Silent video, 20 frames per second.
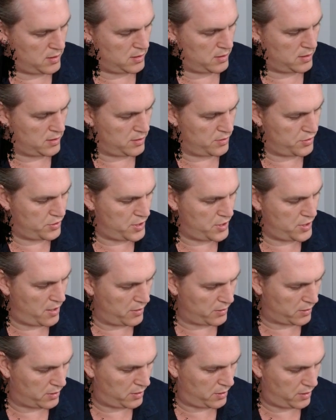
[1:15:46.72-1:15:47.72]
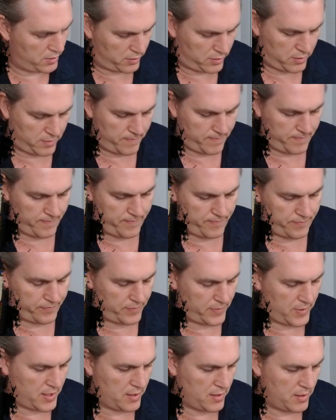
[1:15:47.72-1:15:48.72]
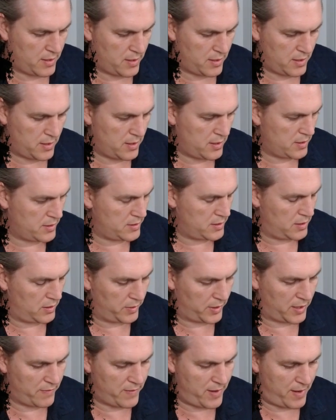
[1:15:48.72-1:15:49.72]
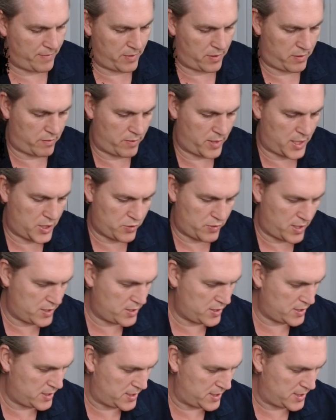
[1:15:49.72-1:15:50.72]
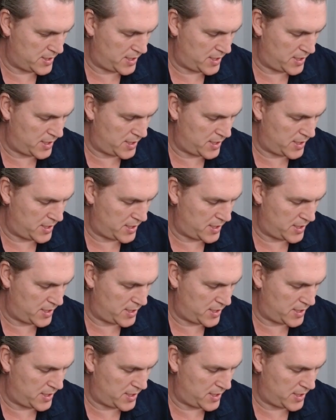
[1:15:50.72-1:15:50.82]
the shadow cloak. So we give up the 3 treasures to